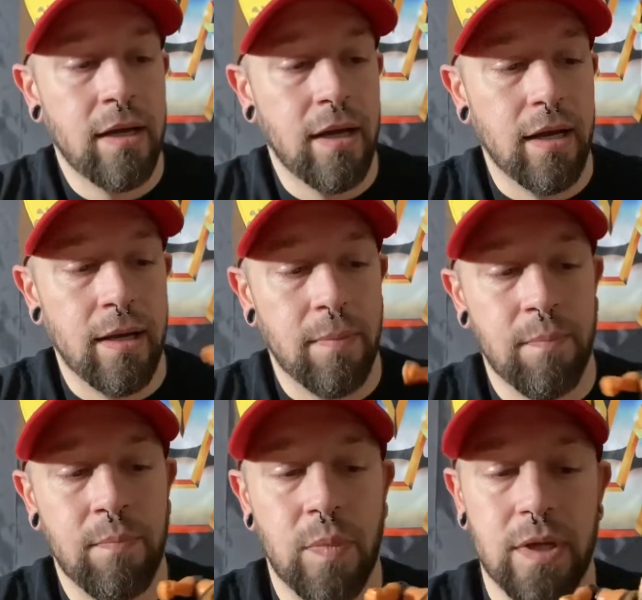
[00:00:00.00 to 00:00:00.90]

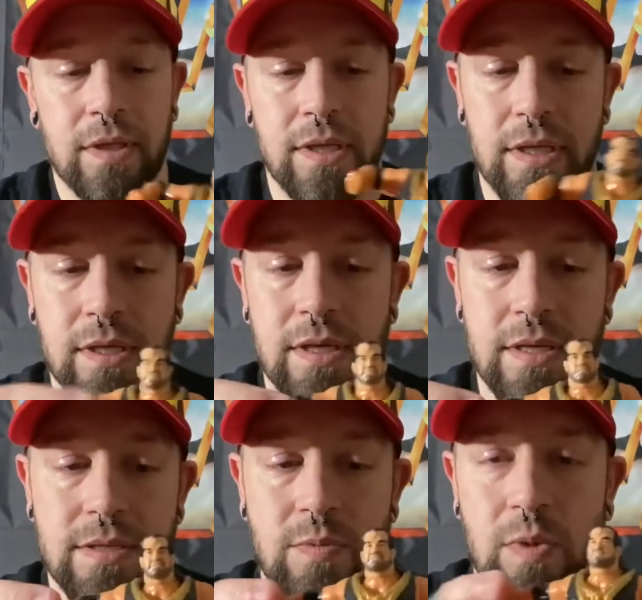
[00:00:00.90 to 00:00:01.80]
But he
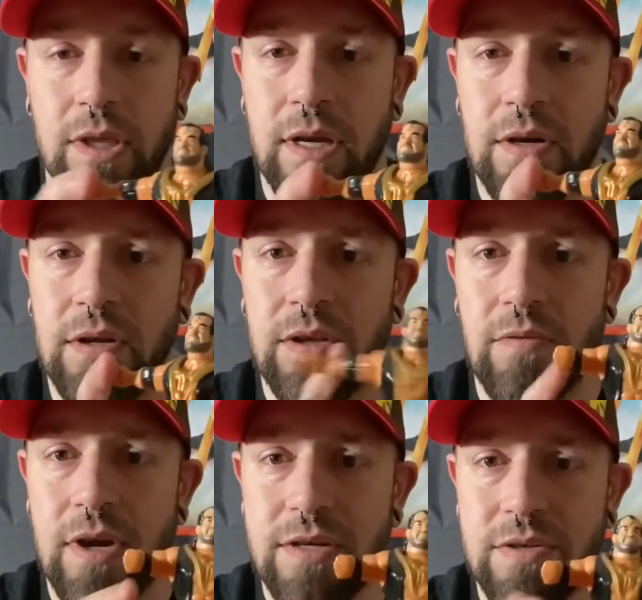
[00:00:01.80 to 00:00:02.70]
does what they called the
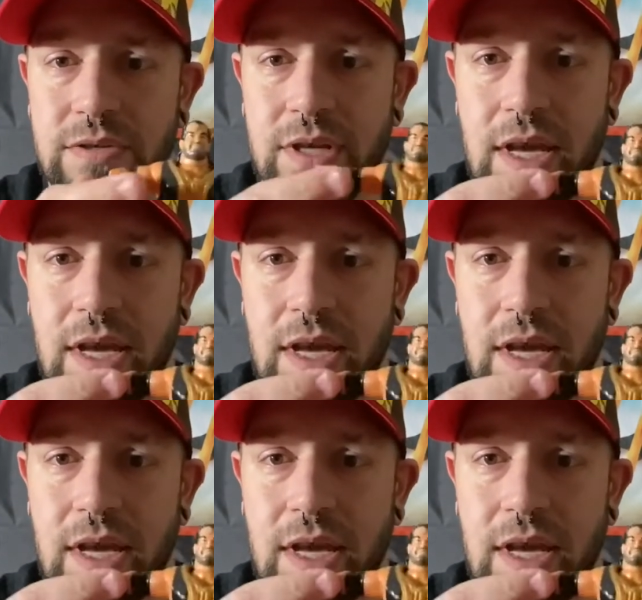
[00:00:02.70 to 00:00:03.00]
Razor's